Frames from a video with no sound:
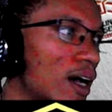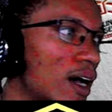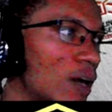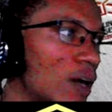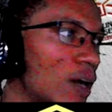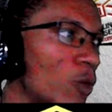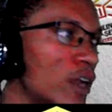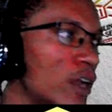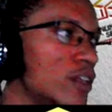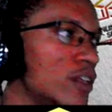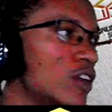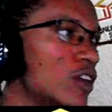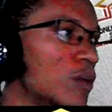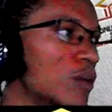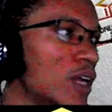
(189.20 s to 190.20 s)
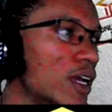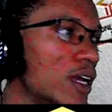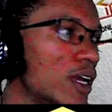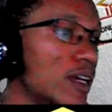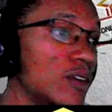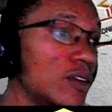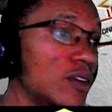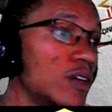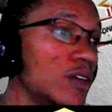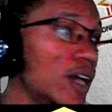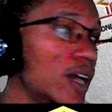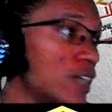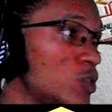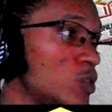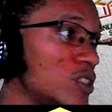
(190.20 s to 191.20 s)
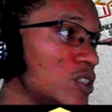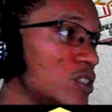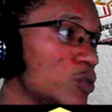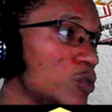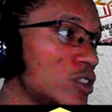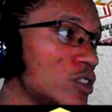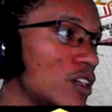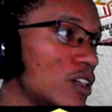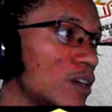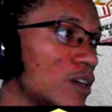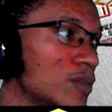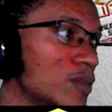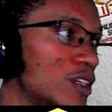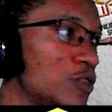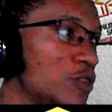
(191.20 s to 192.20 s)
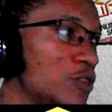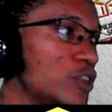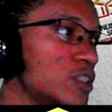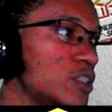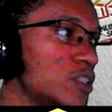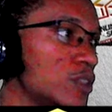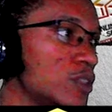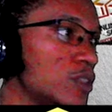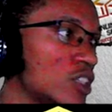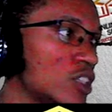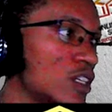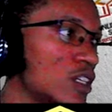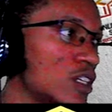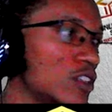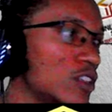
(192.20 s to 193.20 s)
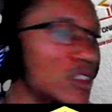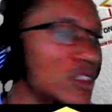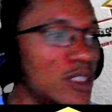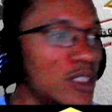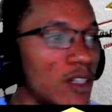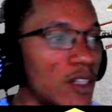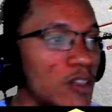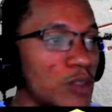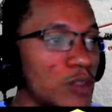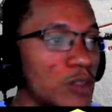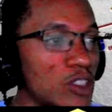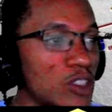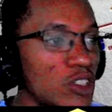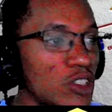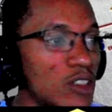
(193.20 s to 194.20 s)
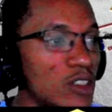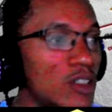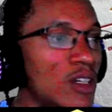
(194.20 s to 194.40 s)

when the double S was supposed to come in the first position and not in the second position.